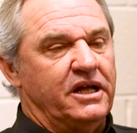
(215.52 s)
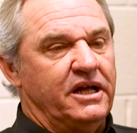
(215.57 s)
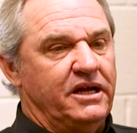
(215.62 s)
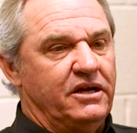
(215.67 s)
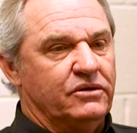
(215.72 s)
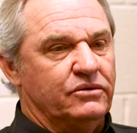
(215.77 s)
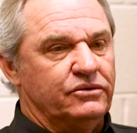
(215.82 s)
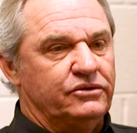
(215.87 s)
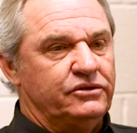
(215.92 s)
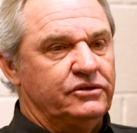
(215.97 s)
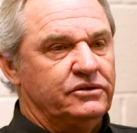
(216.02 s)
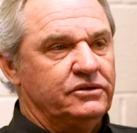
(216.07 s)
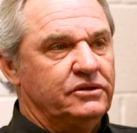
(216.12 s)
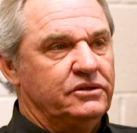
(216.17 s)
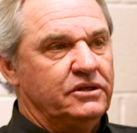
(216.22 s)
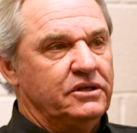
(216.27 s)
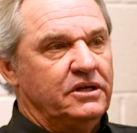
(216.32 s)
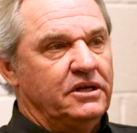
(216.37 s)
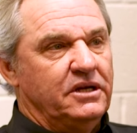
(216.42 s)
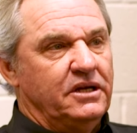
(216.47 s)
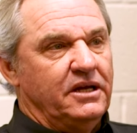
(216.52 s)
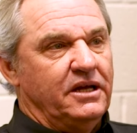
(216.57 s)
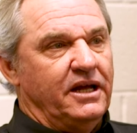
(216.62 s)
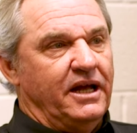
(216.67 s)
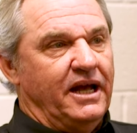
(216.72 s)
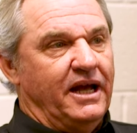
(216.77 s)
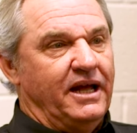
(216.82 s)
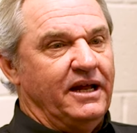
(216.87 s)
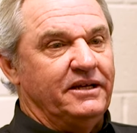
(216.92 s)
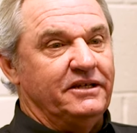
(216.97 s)
Hills,
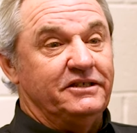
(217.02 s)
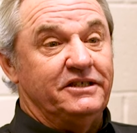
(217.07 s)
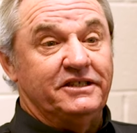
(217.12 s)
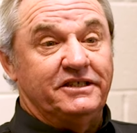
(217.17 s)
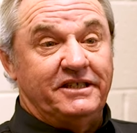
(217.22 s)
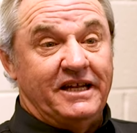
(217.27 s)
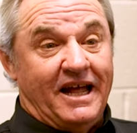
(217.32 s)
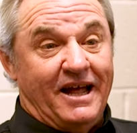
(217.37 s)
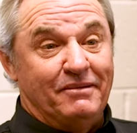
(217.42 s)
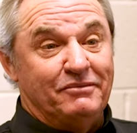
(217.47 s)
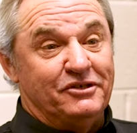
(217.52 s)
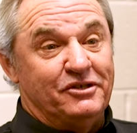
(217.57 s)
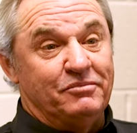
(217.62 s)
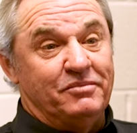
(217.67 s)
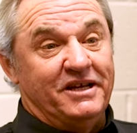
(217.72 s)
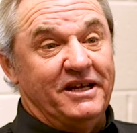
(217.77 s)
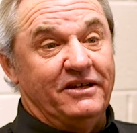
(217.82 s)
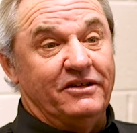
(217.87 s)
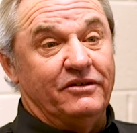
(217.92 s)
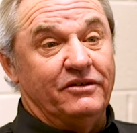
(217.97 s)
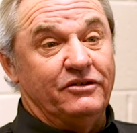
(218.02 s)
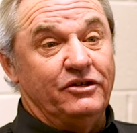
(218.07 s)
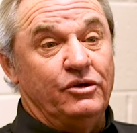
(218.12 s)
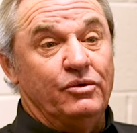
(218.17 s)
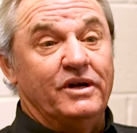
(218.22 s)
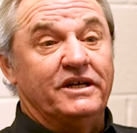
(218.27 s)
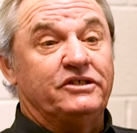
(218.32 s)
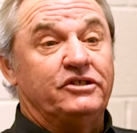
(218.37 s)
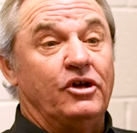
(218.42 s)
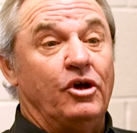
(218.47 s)
and just happens to be the
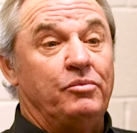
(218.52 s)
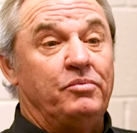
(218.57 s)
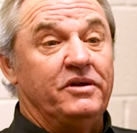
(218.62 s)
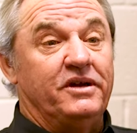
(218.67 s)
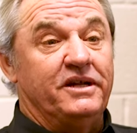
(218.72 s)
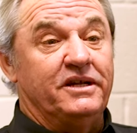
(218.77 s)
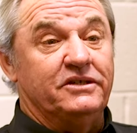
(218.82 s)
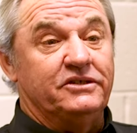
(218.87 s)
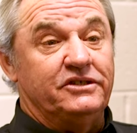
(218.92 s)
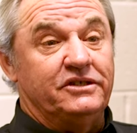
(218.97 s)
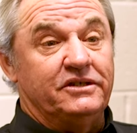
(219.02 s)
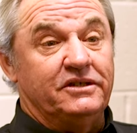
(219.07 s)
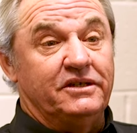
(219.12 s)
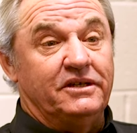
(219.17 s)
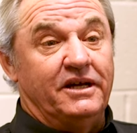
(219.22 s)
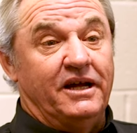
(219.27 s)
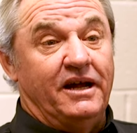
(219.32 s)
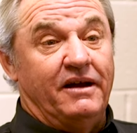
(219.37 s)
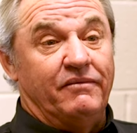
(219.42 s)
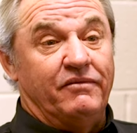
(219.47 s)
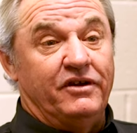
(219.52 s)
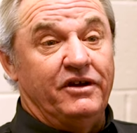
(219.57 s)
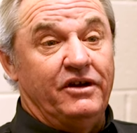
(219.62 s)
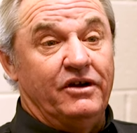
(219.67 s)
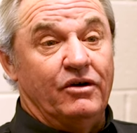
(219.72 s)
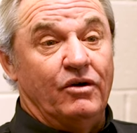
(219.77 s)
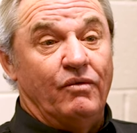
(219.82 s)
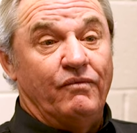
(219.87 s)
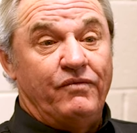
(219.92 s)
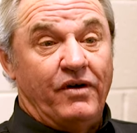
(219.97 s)
U S Open ends every
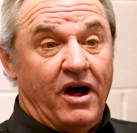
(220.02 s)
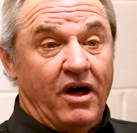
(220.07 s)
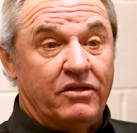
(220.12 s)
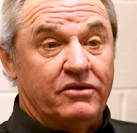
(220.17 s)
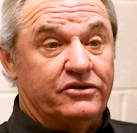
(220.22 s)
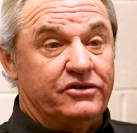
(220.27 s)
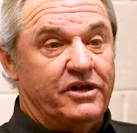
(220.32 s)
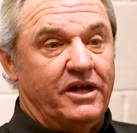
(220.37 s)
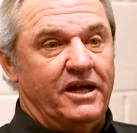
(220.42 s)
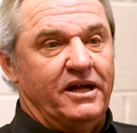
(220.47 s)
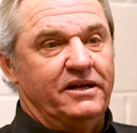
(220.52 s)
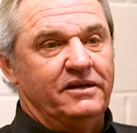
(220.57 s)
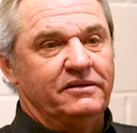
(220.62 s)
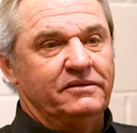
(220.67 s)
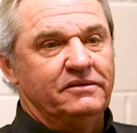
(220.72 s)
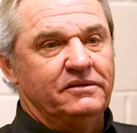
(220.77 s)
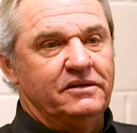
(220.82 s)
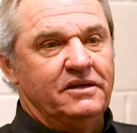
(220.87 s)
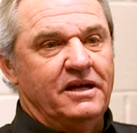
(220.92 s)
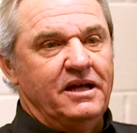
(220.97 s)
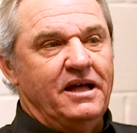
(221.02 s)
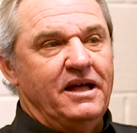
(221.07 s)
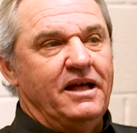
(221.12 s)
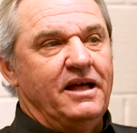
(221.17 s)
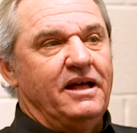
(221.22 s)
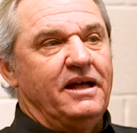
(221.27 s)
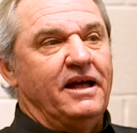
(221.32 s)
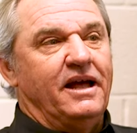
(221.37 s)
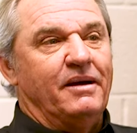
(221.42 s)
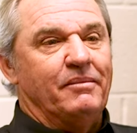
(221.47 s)
year on Father's Day.
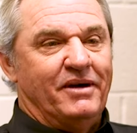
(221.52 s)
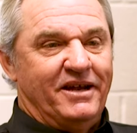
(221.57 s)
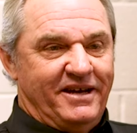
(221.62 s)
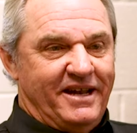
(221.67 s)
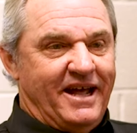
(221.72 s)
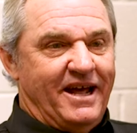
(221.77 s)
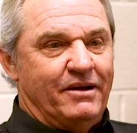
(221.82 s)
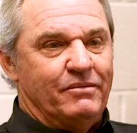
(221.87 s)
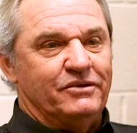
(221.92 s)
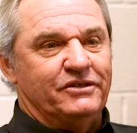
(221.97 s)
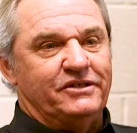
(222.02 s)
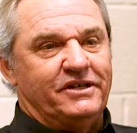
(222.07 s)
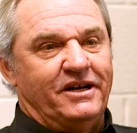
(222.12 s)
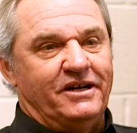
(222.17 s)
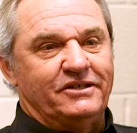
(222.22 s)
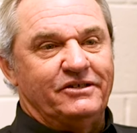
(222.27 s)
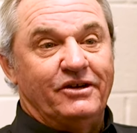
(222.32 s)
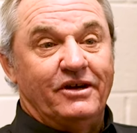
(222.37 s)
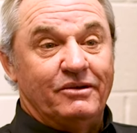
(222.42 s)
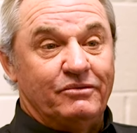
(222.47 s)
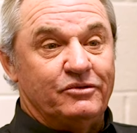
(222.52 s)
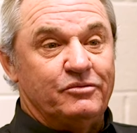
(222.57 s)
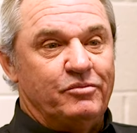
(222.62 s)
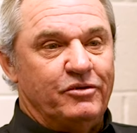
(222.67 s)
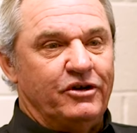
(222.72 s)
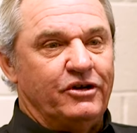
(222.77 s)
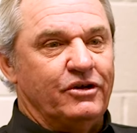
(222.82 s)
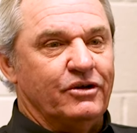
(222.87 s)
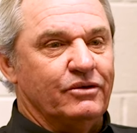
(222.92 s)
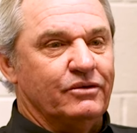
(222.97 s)
And my dad was there, so that was
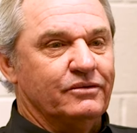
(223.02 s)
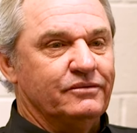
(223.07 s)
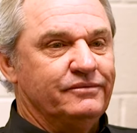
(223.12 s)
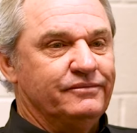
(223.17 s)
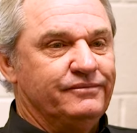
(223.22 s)
pretty cool.